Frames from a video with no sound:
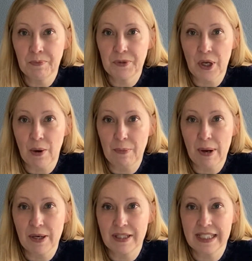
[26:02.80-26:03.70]
so I
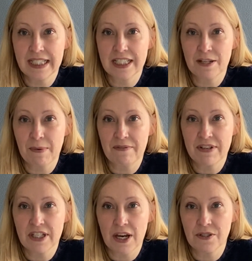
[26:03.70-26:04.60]
post links to my
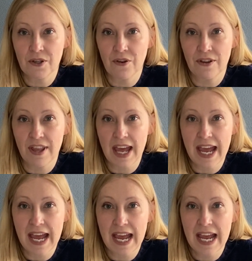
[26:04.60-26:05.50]
videos on
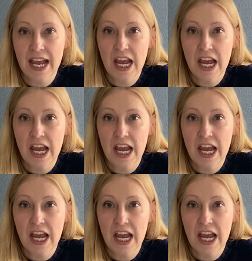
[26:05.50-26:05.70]
there.